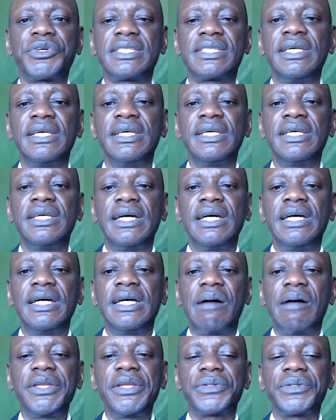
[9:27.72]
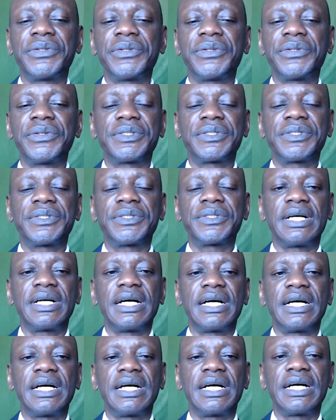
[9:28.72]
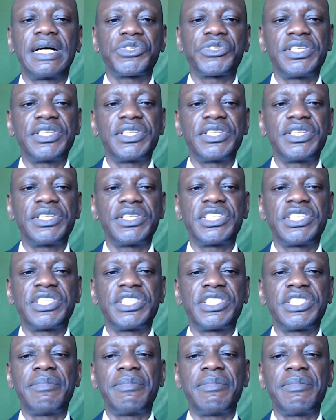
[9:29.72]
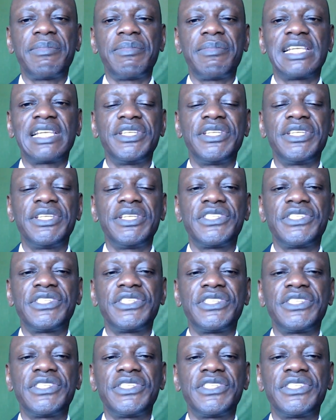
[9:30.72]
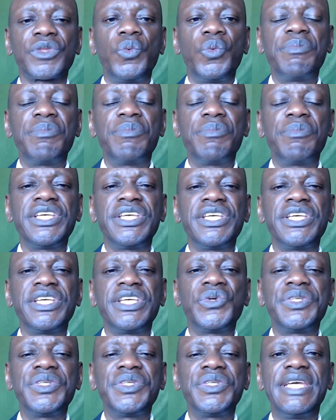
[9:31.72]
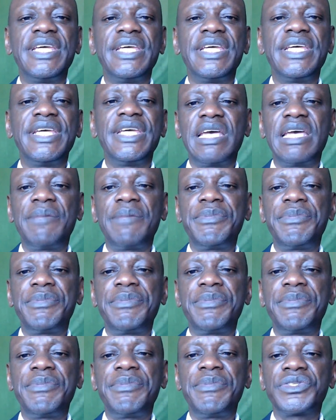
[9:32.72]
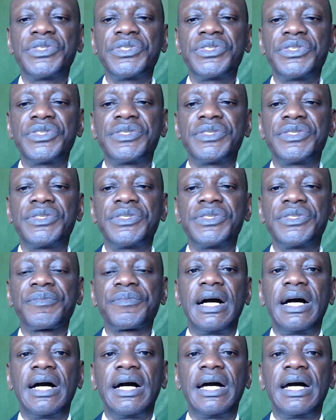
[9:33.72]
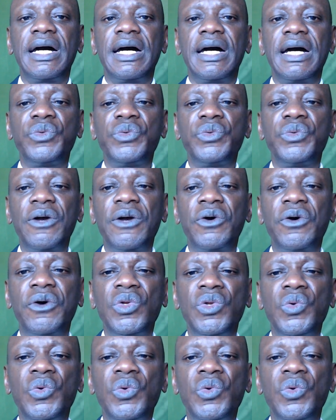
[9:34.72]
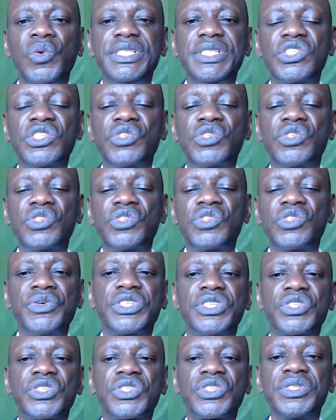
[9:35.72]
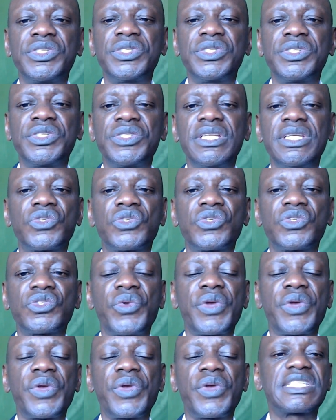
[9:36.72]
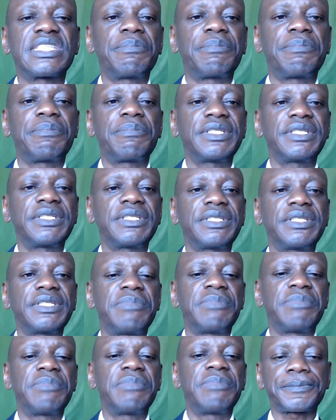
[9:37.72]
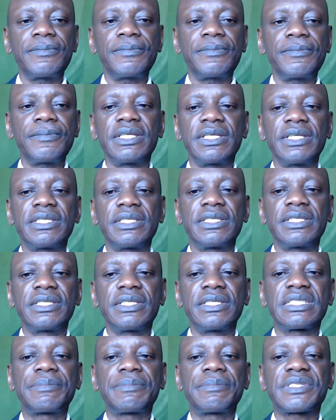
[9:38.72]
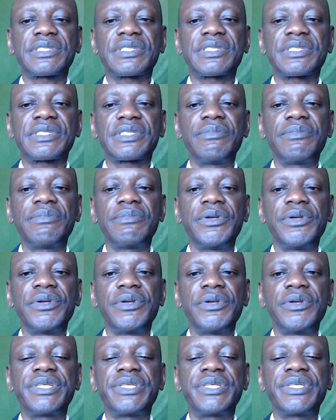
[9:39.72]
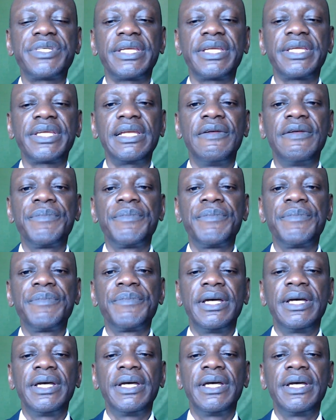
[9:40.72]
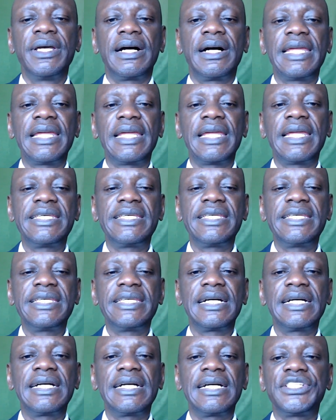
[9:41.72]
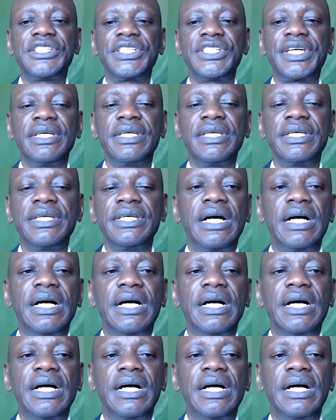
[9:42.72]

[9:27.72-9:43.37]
Well, thank you very much for listening. My name is Video Bogo. I'm the host of this podcast. I'm a medical doctor and specialist in public health medicine. We're now bringing you daily episodes, and we rely on well wishers to bring you this content, so you can support us by